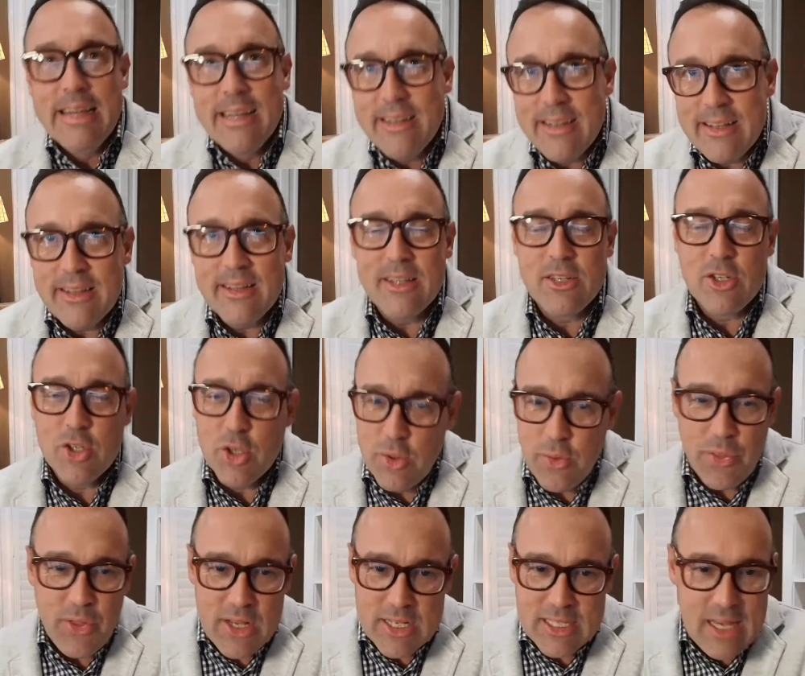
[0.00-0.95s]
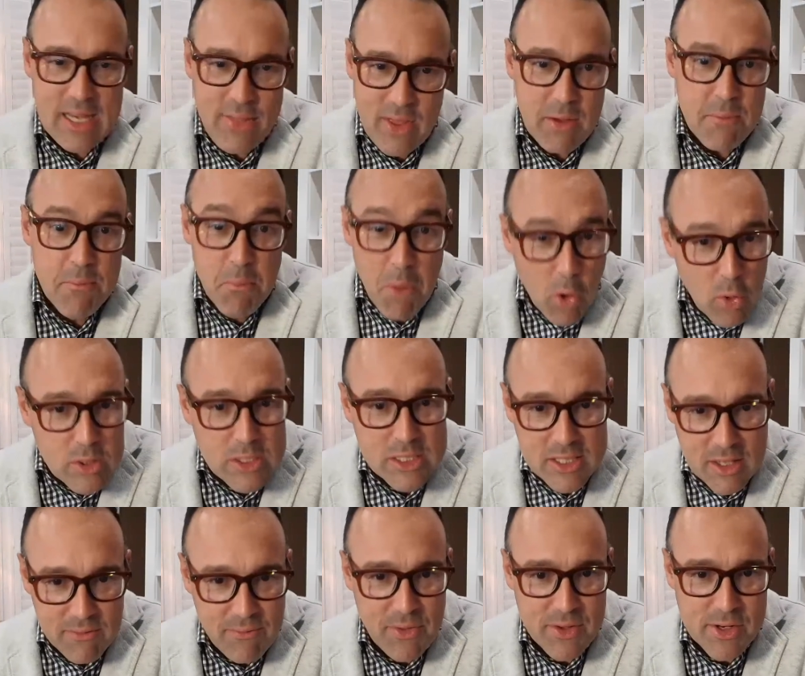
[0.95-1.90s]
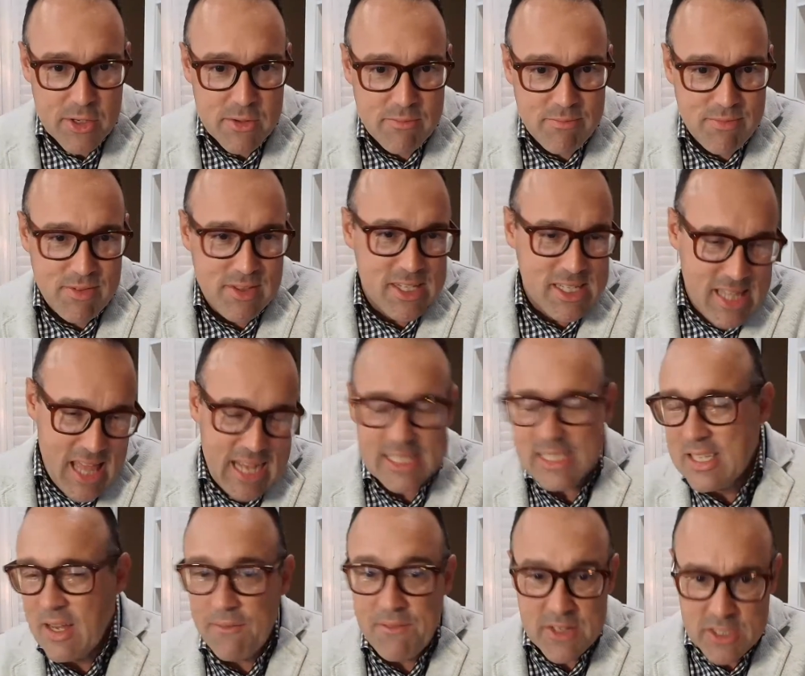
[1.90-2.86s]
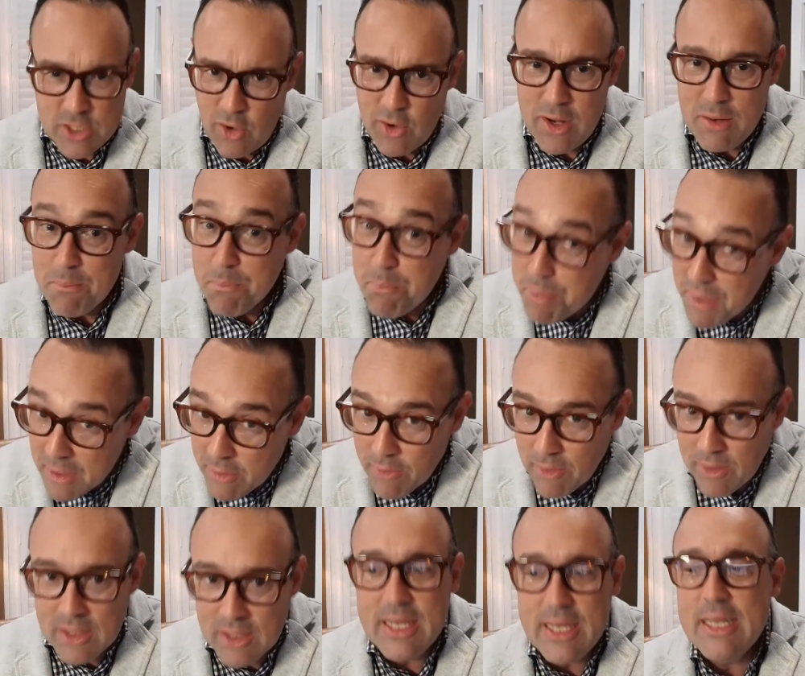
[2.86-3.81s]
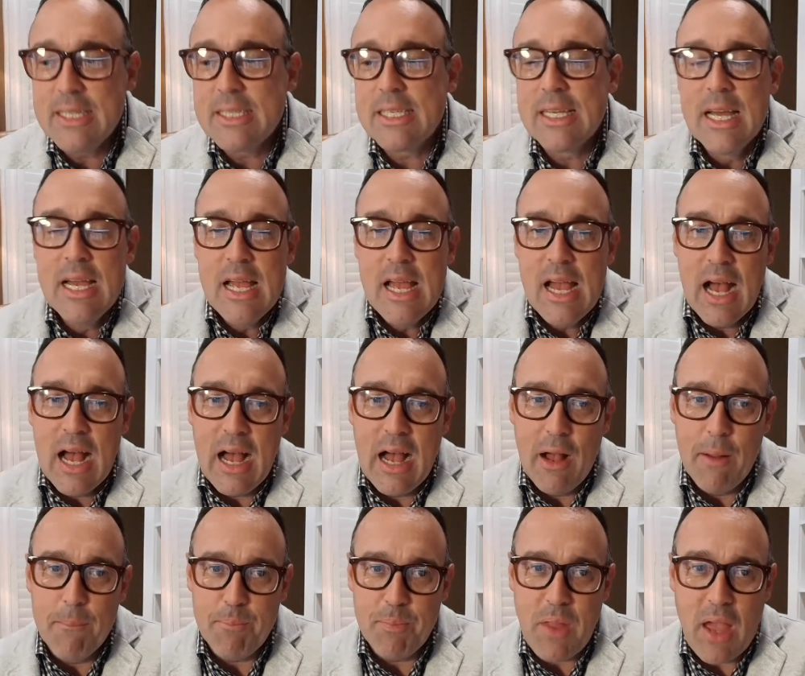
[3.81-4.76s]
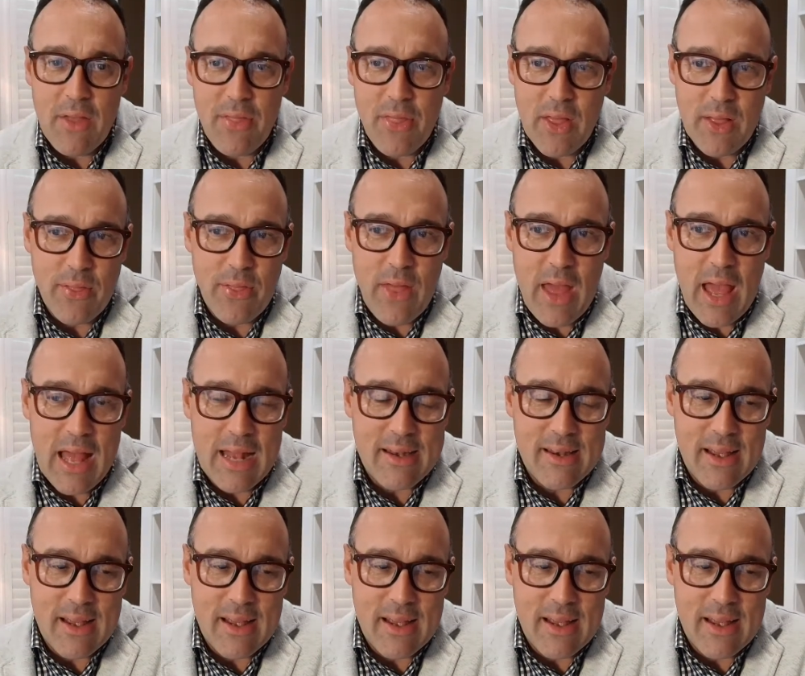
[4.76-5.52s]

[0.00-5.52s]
The truth is, I think most of that stuff has already been released. I think that,